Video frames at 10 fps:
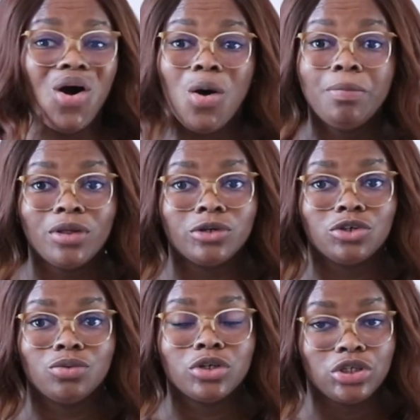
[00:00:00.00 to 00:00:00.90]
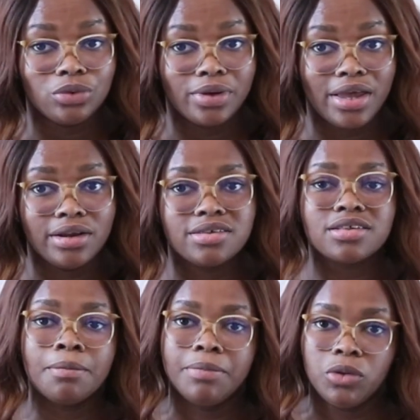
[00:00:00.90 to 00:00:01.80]
all builders will do it,
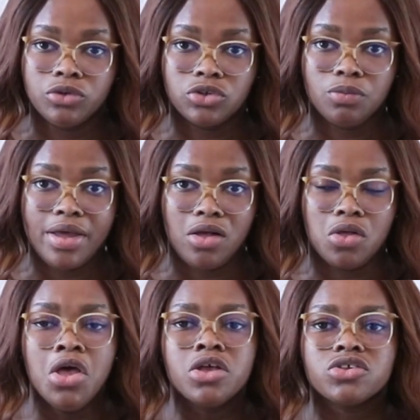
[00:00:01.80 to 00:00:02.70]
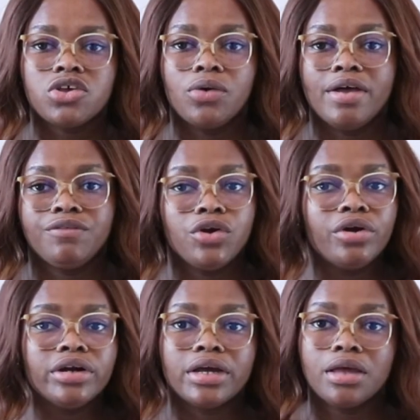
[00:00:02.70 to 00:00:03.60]
some builders will. So if
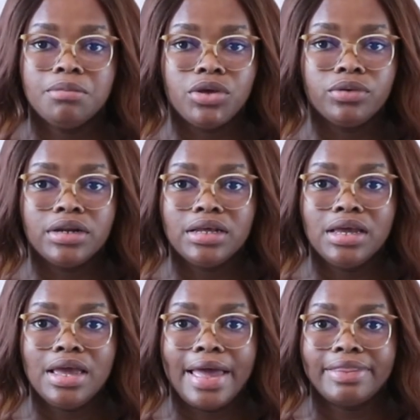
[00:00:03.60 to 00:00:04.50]
you're in a community